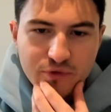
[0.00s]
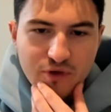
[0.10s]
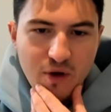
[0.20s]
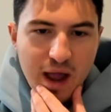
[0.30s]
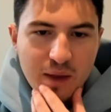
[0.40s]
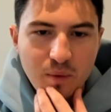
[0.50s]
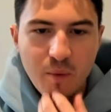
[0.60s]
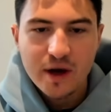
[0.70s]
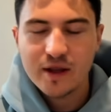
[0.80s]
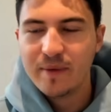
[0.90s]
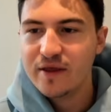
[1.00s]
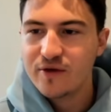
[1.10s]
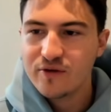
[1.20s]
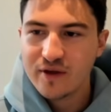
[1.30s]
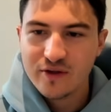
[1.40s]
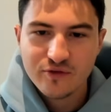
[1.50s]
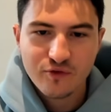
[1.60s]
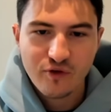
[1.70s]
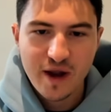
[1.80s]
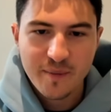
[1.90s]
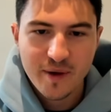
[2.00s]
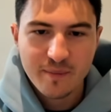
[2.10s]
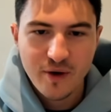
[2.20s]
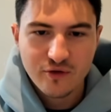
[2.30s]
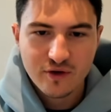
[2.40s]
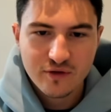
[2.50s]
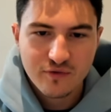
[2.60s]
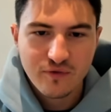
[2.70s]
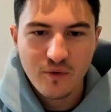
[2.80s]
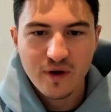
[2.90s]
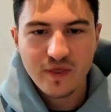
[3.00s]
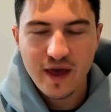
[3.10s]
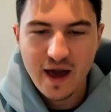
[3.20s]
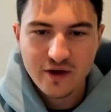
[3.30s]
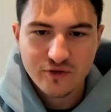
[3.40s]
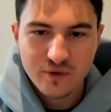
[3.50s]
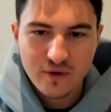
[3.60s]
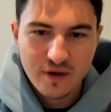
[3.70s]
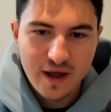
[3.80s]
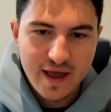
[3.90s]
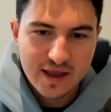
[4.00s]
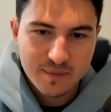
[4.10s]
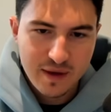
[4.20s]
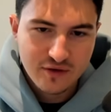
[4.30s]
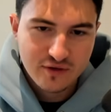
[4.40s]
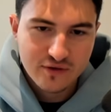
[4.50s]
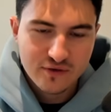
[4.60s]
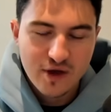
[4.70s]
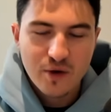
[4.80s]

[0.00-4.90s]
So, and what we're going to be using is framer motion for the actual animations,